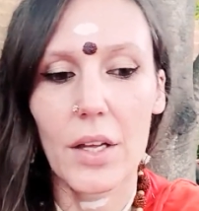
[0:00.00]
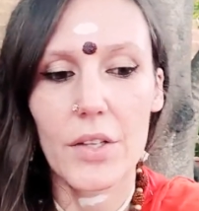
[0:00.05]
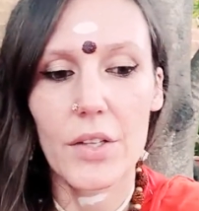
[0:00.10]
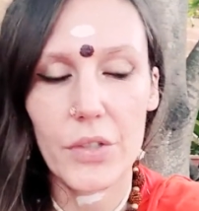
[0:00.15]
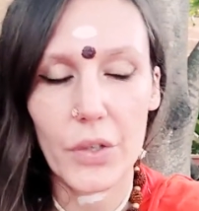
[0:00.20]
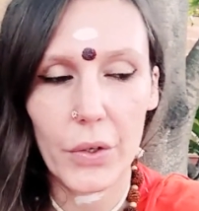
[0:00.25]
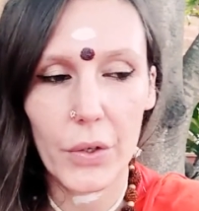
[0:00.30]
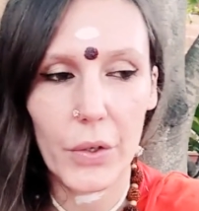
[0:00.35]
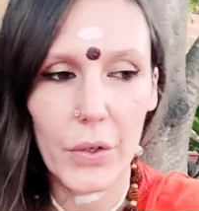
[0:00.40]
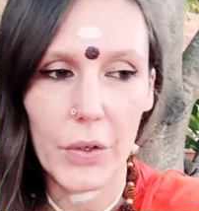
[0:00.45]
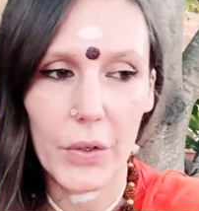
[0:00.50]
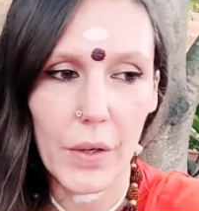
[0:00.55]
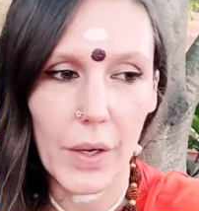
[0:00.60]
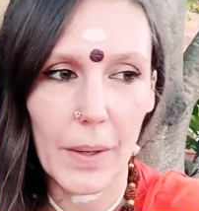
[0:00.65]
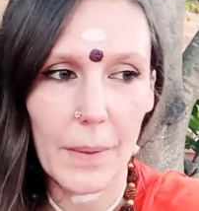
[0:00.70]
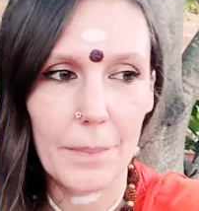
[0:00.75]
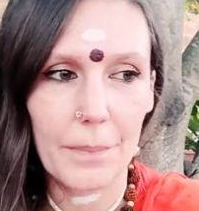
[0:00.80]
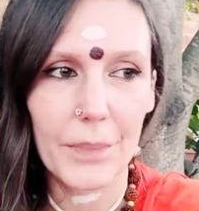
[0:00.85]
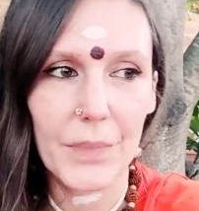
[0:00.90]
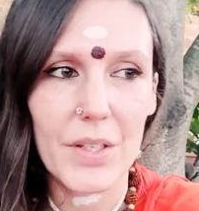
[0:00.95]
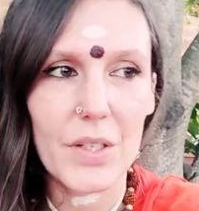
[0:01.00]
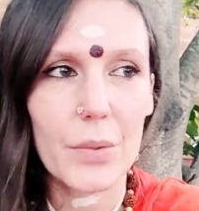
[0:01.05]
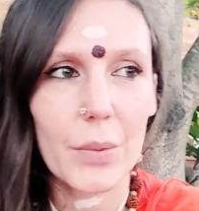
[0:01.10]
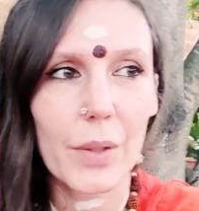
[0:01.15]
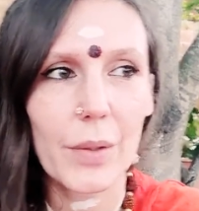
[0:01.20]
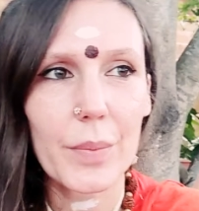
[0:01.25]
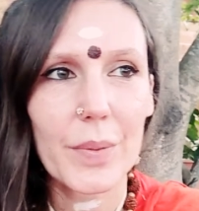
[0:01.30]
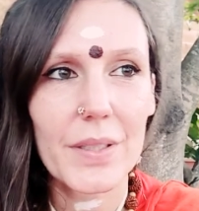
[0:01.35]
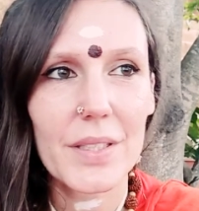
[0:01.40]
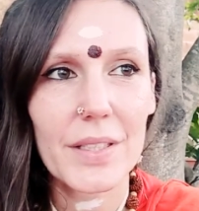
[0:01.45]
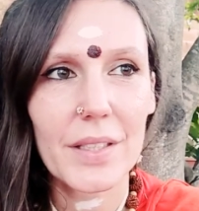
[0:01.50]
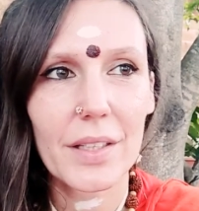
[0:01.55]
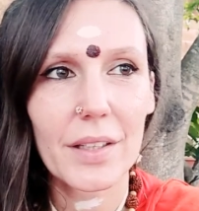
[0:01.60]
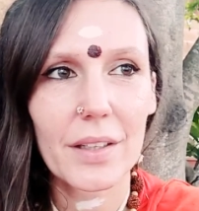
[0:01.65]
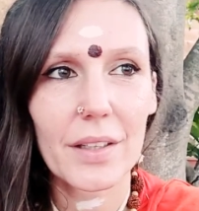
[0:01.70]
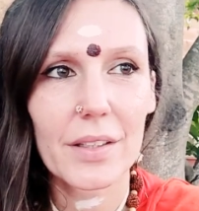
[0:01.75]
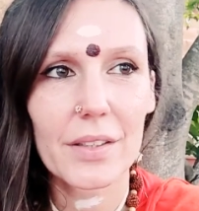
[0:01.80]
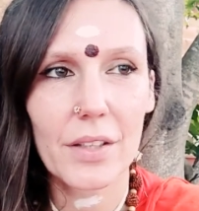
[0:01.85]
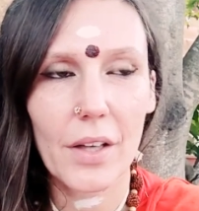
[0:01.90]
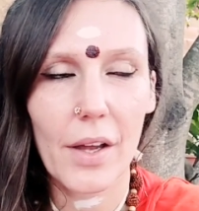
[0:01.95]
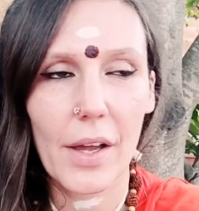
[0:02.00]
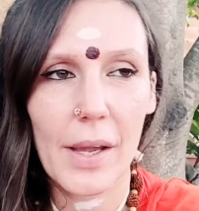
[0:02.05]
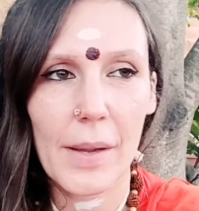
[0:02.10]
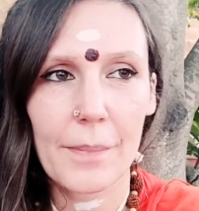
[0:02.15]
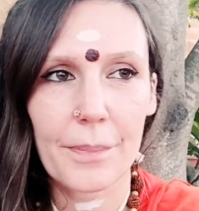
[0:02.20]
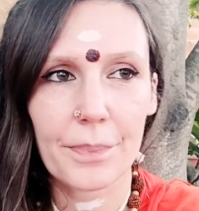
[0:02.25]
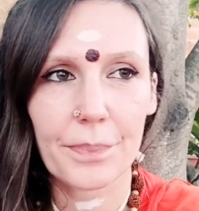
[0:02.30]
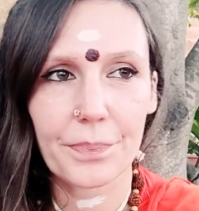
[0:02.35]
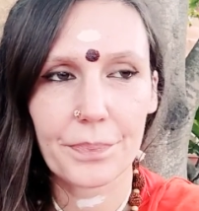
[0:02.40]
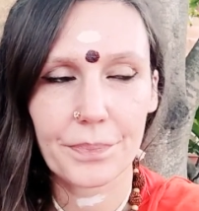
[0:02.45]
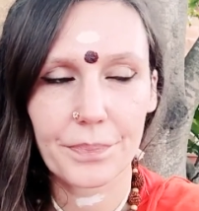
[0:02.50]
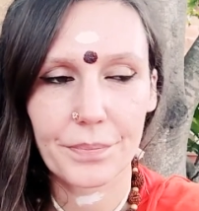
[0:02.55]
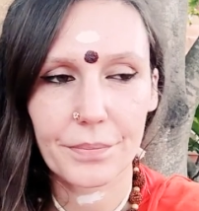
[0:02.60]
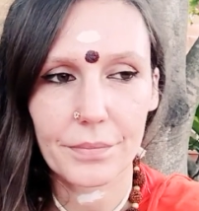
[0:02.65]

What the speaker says: So this one particular time,